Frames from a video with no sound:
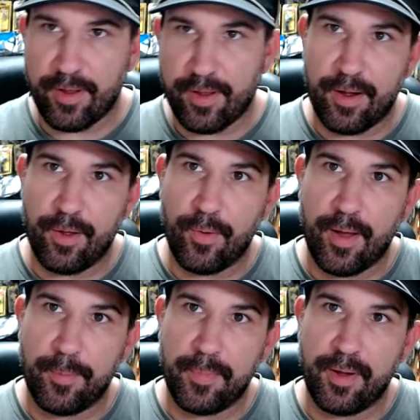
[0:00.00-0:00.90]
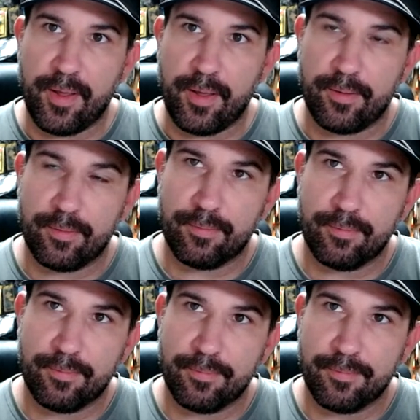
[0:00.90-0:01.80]
I know how many
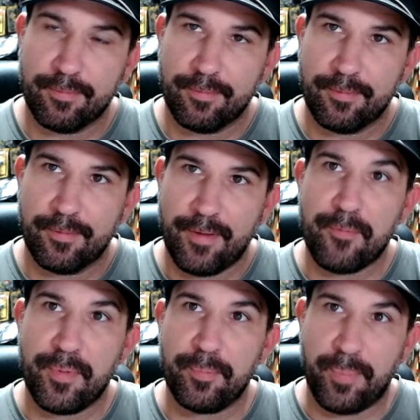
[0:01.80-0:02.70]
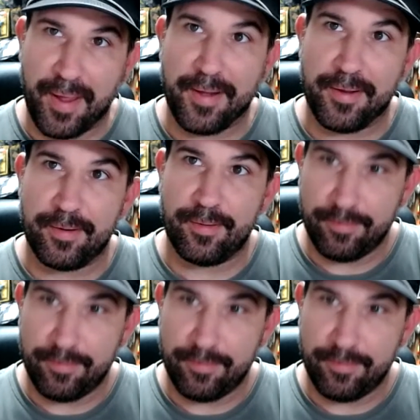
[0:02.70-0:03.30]
have been painted,